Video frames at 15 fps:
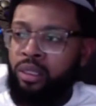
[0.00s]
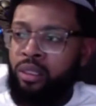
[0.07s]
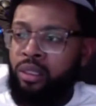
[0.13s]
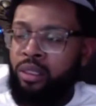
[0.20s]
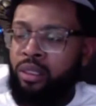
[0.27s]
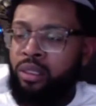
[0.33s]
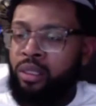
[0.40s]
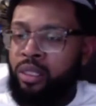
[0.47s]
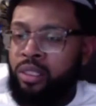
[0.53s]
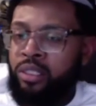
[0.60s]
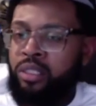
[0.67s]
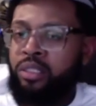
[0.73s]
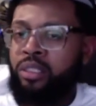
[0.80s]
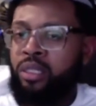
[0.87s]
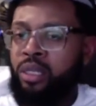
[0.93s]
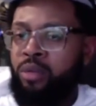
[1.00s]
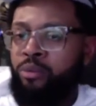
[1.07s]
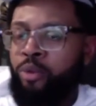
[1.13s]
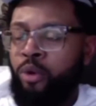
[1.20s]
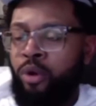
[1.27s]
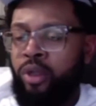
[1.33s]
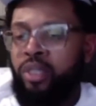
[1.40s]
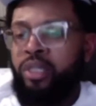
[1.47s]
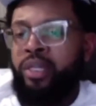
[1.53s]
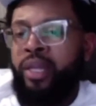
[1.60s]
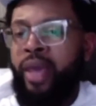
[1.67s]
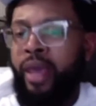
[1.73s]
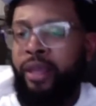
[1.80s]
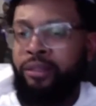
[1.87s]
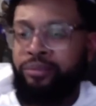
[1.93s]
This is an important
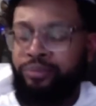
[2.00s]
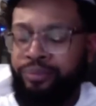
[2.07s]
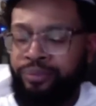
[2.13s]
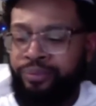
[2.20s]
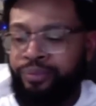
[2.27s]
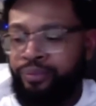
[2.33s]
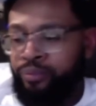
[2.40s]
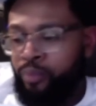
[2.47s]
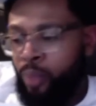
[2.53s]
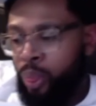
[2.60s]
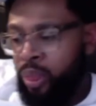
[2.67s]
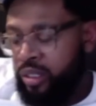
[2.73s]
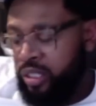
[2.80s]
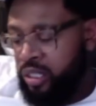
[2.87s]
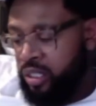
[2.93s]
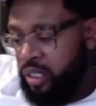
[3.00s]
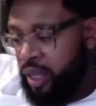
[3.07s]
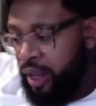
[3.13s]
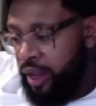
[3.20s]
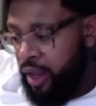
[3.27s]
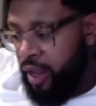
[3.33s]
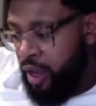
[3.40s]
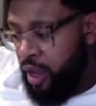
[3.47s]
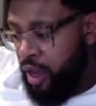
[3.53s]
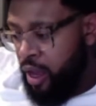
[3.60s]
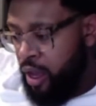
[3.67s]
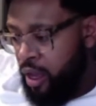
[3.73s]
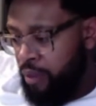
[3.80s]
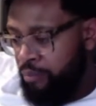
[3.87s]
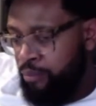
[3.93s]
day. This is a
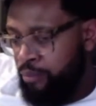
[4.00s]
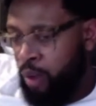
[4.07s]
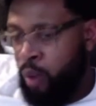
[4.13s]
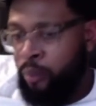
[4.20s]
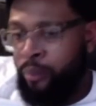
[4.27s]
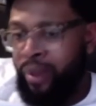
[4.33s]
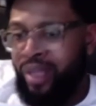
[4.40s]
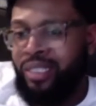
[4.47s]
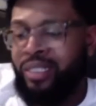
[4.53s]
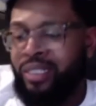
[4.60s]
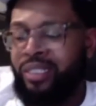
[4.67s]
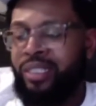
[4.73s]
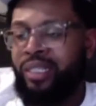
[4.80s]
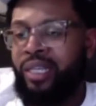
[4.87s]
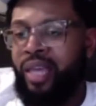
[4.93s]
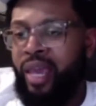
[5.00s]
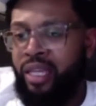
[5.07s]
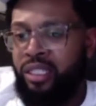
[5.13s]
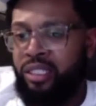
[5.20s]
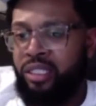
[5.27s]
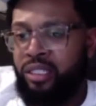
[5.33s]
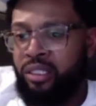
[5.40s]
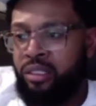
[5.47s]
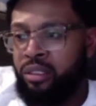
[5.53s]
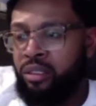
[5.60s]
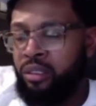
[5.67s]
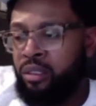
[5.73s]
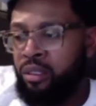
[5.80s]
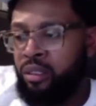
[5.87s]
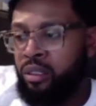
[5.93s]
momentous occasion
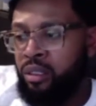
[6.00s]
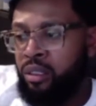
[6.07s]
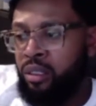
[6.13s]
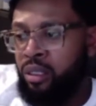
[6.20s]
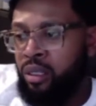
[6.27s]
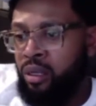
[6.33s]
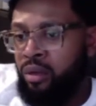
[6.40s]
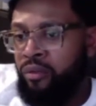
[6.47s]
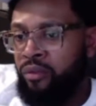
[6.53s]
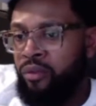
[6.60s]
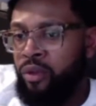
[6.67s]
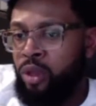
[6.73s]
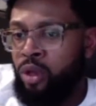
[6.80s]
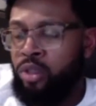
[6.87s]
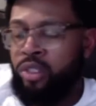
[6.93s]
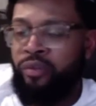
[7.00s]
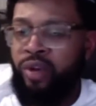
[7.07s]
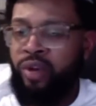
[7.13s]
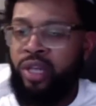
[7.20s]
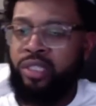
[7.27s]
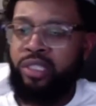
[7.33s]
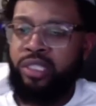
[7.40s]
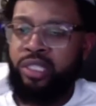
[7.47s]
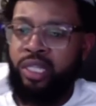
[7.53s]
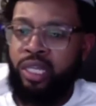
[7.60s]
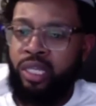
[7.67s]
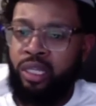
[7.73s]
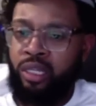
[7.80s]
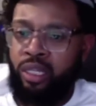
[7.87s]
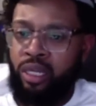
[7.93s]
for those of us
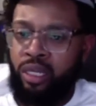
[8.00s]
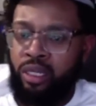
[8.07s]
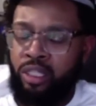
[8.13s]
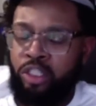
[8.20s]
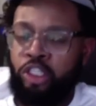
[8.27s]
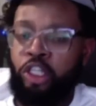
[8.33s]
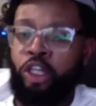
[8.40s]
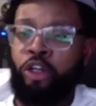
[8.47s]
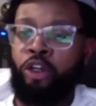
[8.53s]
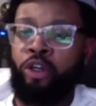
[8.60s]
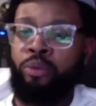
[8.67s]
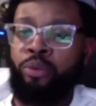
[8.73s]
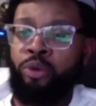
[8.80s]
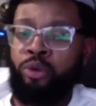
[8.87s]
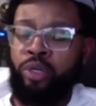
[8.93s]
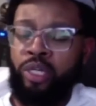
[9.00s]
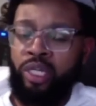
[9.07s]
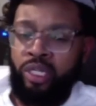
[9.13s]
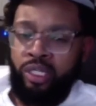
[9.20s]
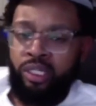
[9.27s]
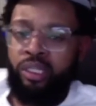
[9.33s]
in the sneaker community, the